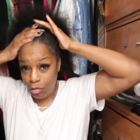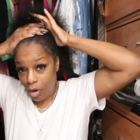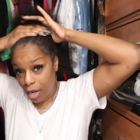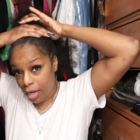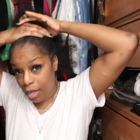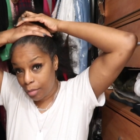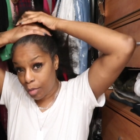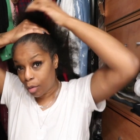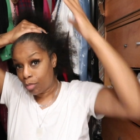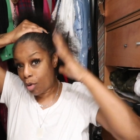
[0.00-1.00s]
oh, I could get
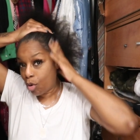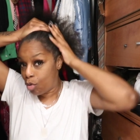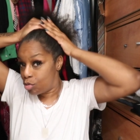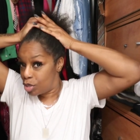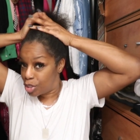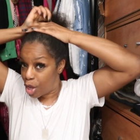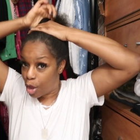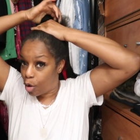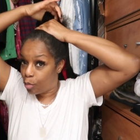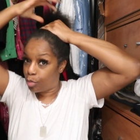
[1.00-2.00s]
me a
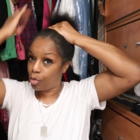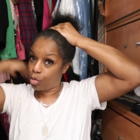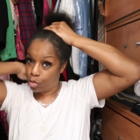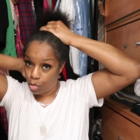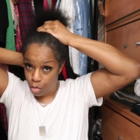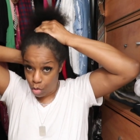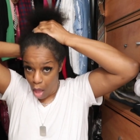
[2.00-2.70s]
ponytail, boo.